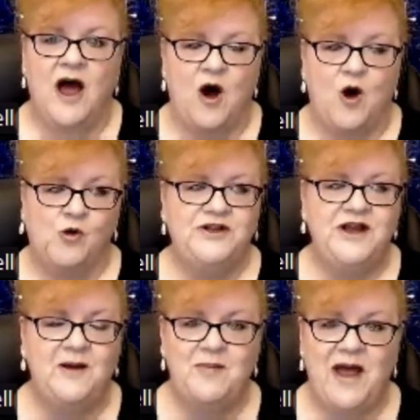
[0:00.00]

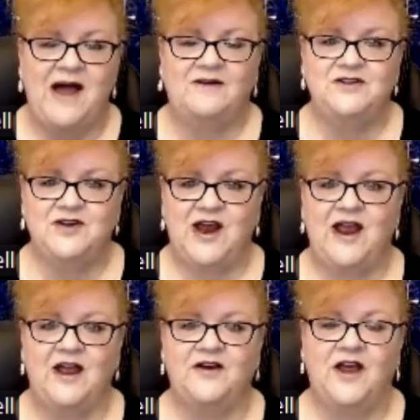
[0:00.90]
holding a balanced
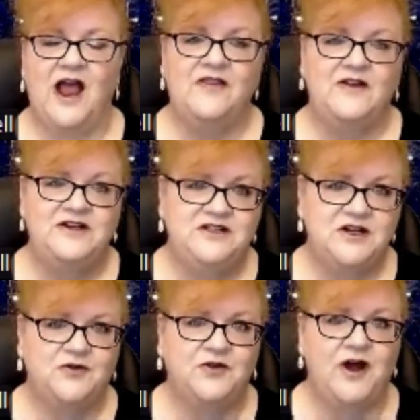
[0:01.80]
hand and the
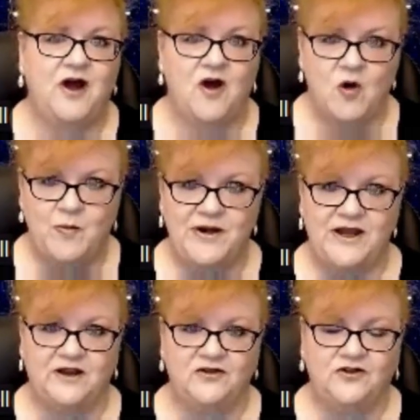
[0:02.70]
different
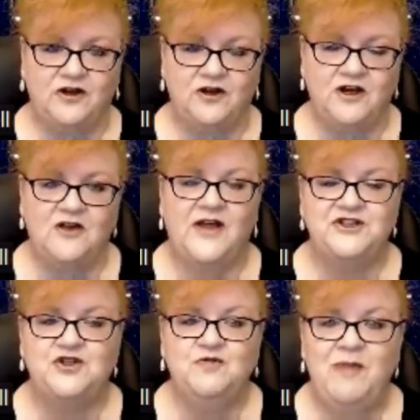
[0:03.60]
openings
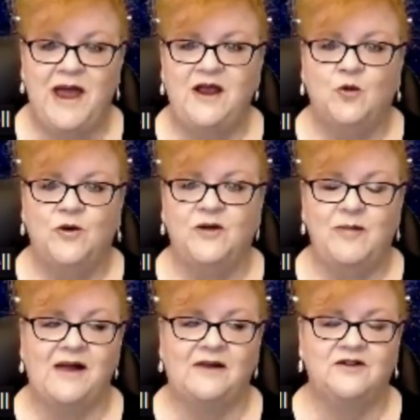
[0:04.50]
that you make with a
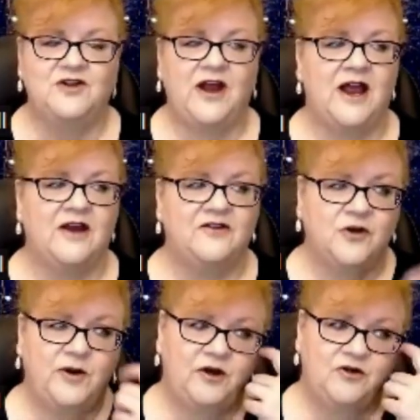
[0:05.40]
balanced hand.
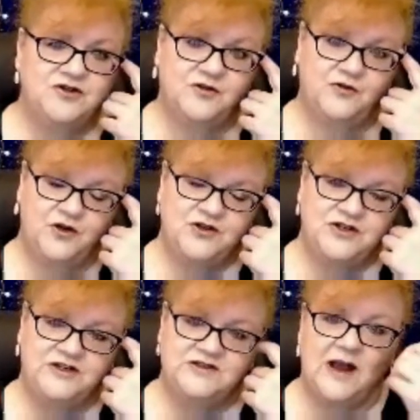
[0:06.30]
So here's the first
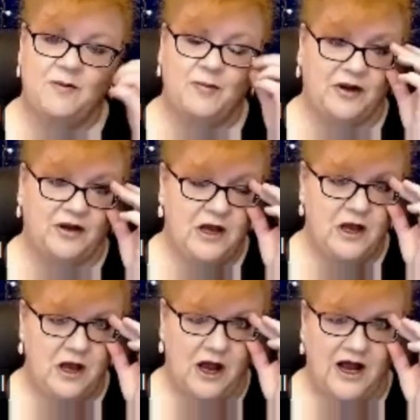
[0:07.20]
example
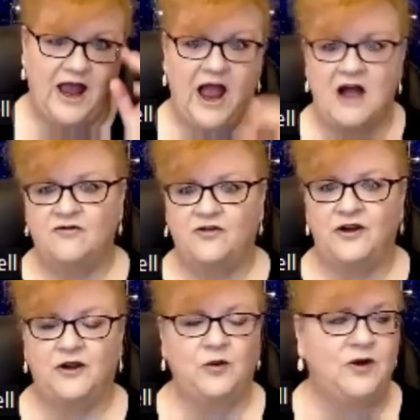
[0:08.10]
I have for
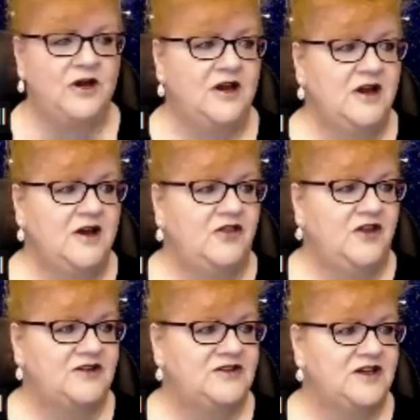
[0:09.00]
you.
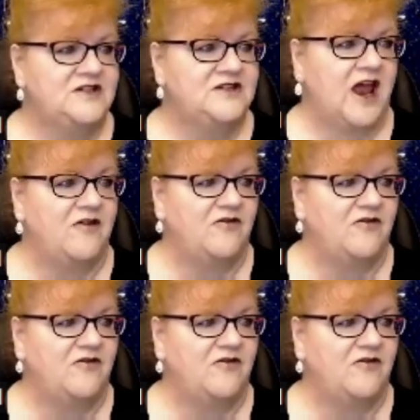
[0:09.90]
This is a